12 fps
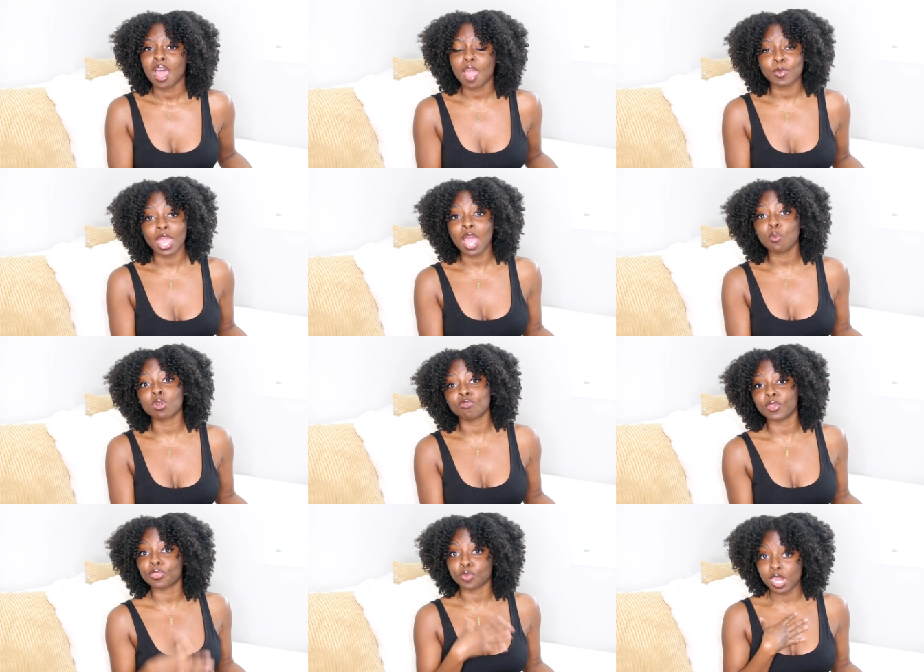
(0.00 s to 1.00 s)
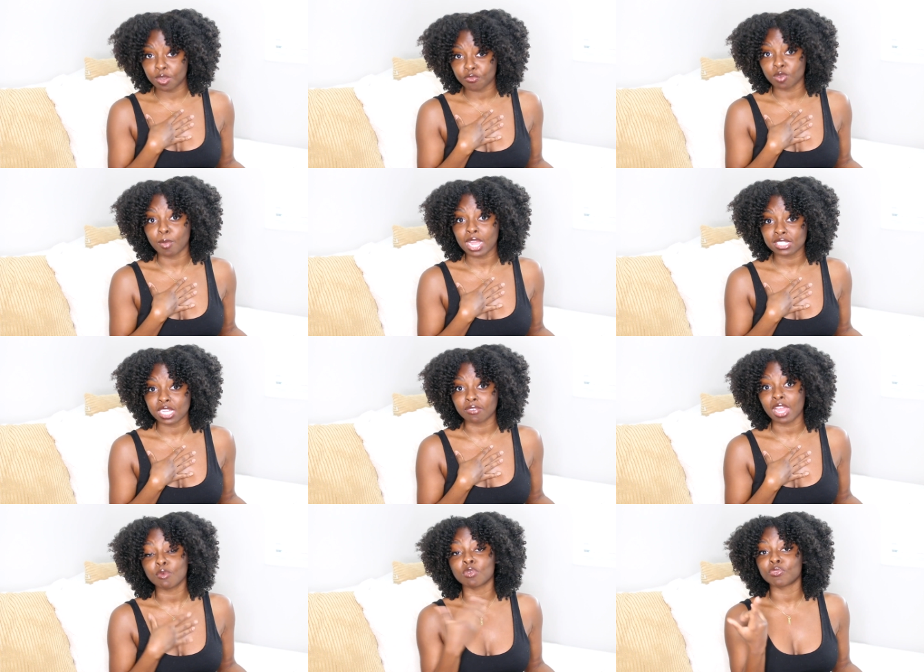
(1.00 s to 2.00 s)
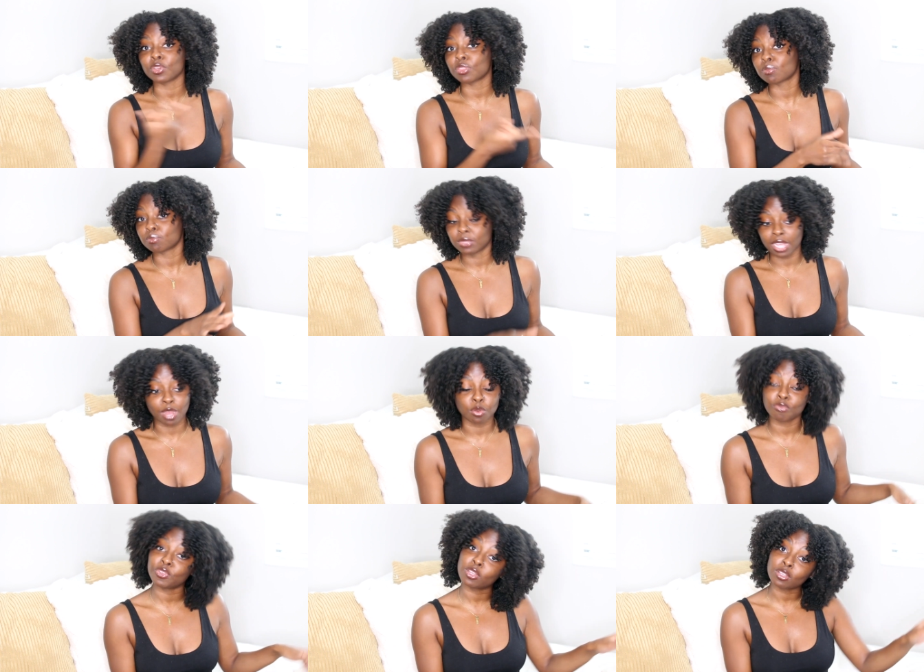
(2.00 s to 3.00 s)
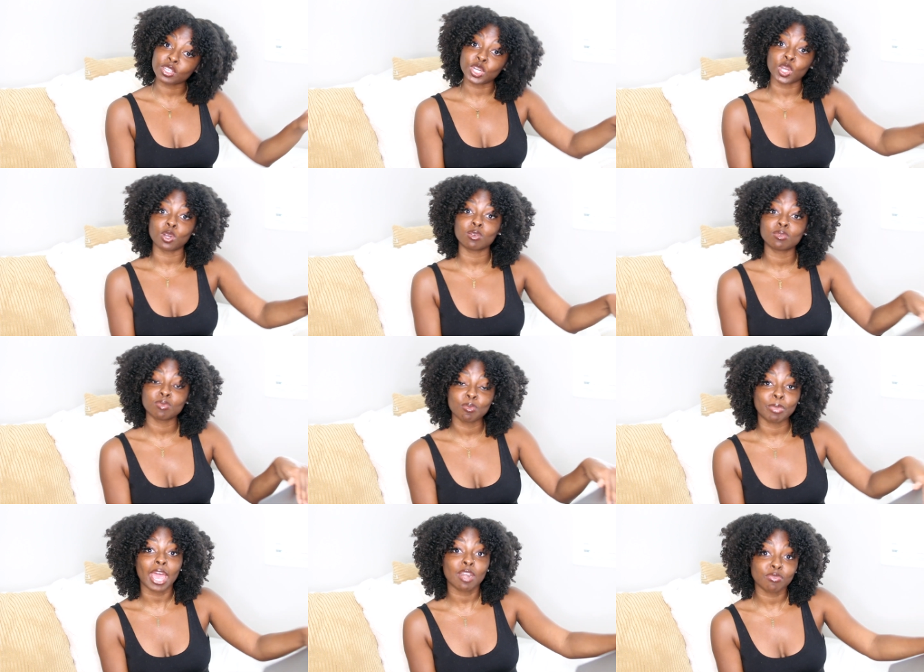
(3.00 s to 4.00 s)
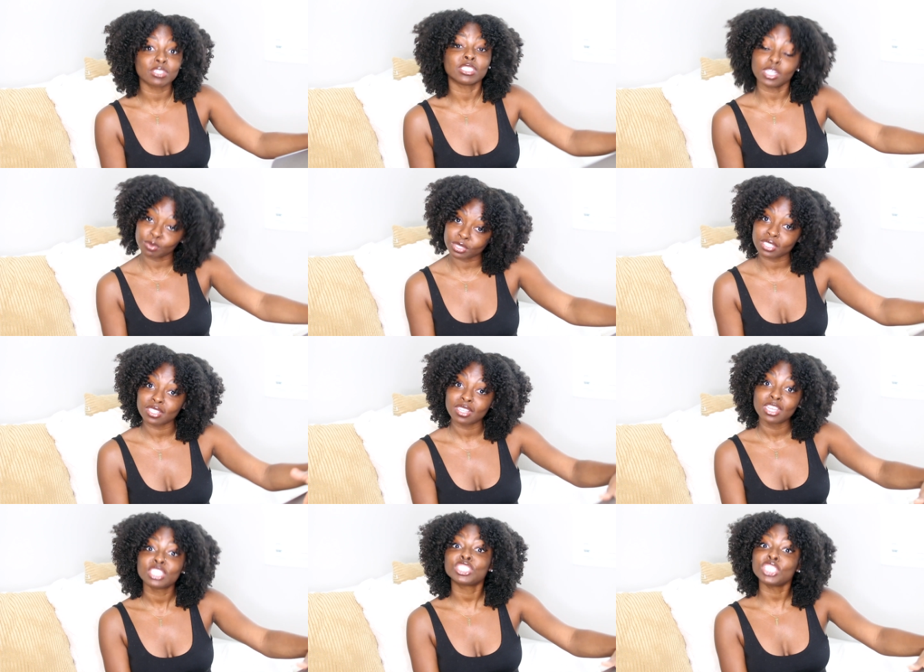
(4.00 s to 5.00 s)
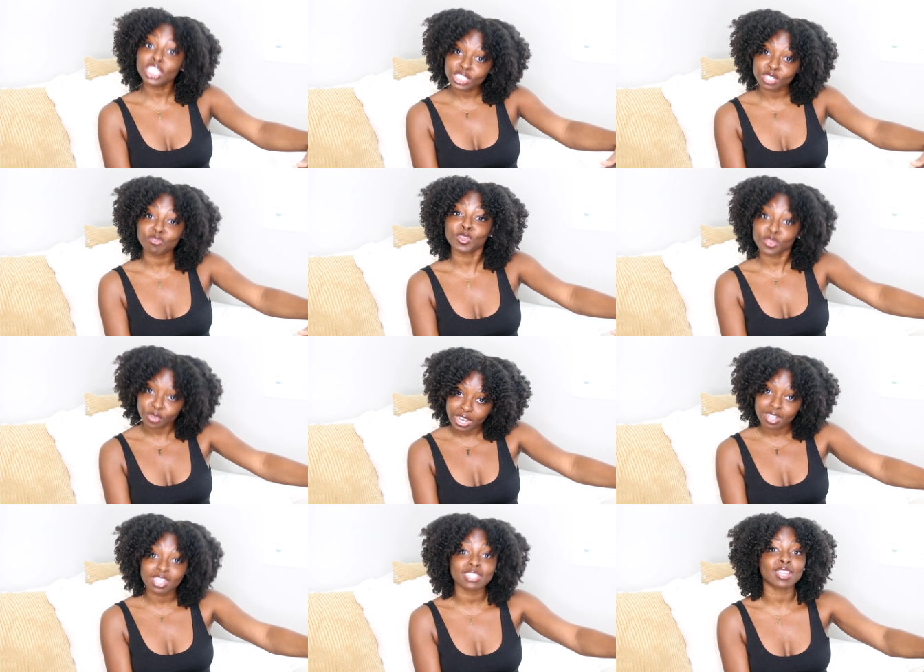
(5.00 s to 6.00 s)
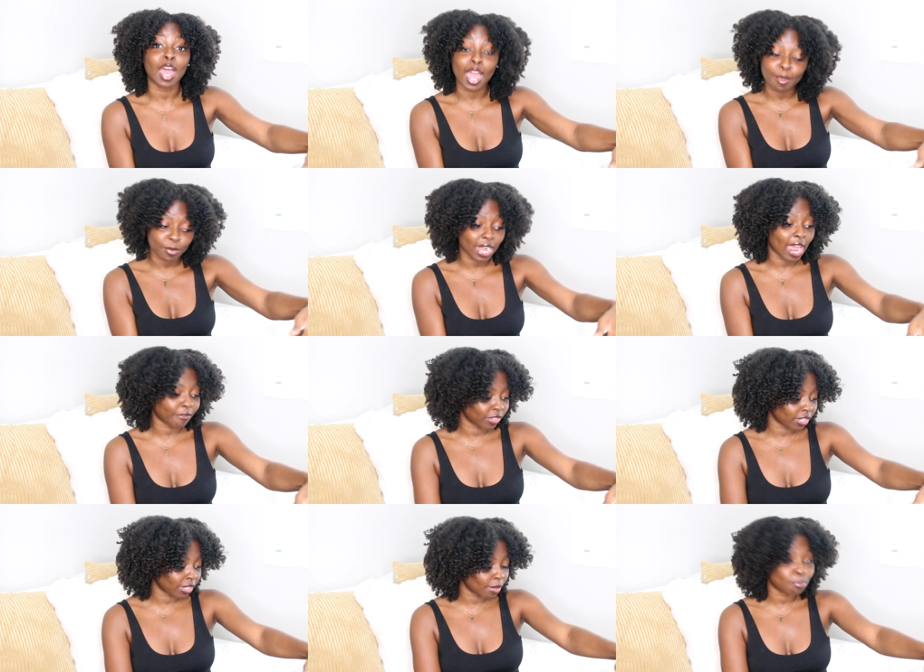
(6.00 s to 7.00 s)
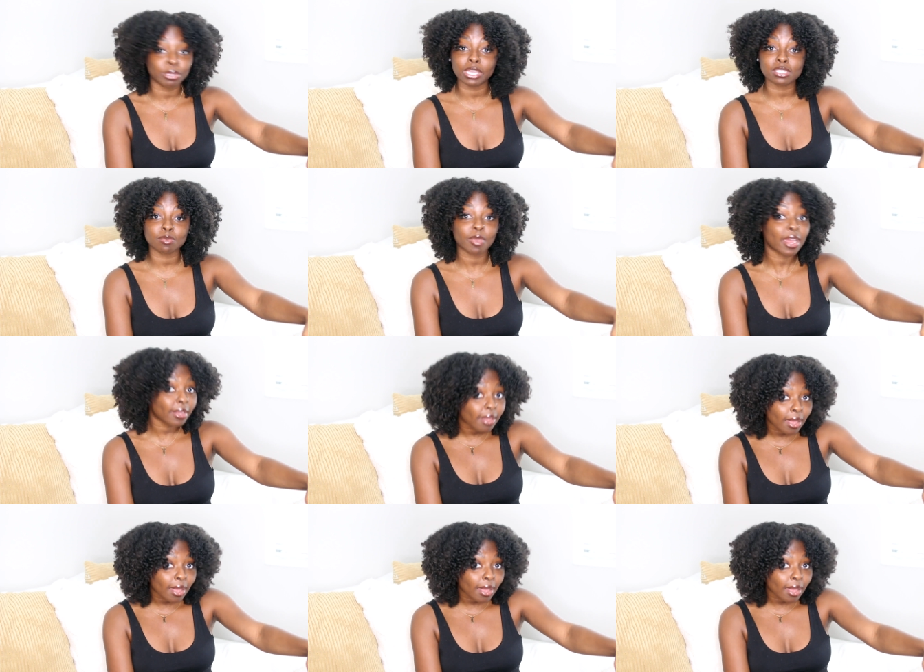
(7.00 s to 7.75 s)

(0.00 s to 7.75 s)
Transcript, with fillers: I mean, I wouldn't feel threatened for myself. I would feel, I would feel, you know, bad she should feel threatened because I'm gonna have to beat somebody